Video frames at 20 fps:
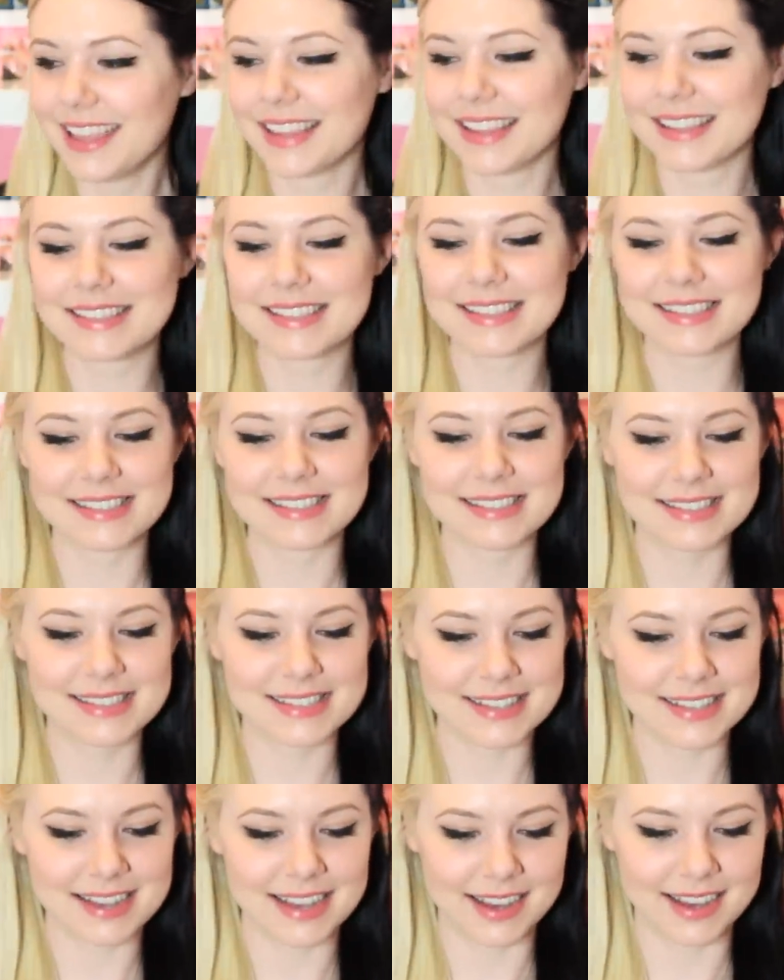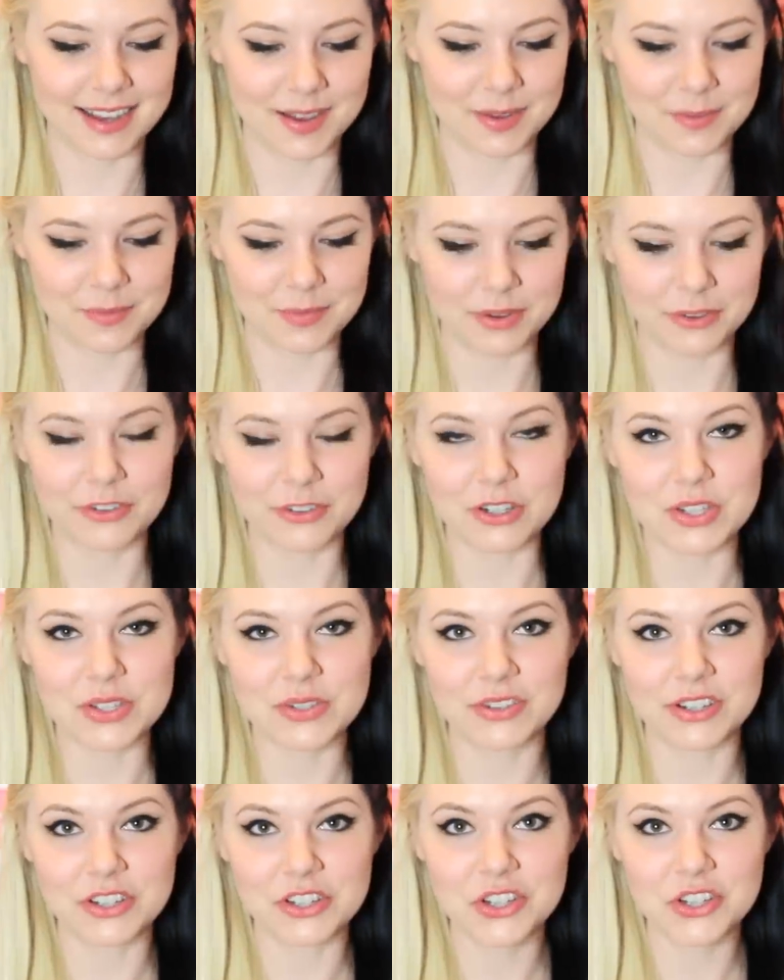This is um, my
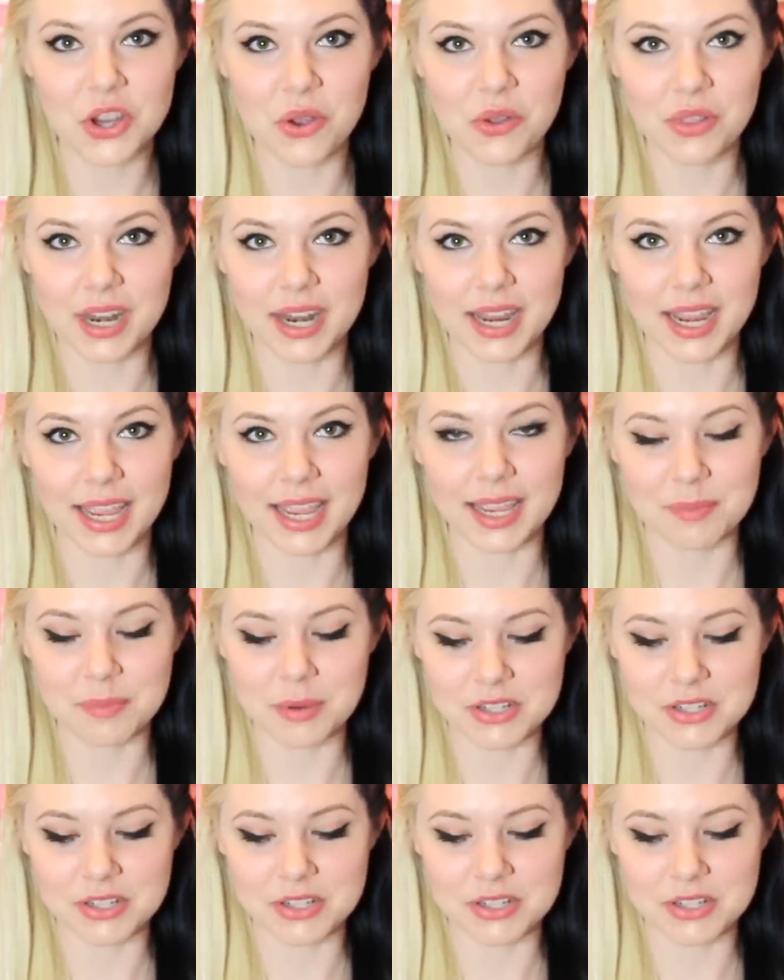first fish show that I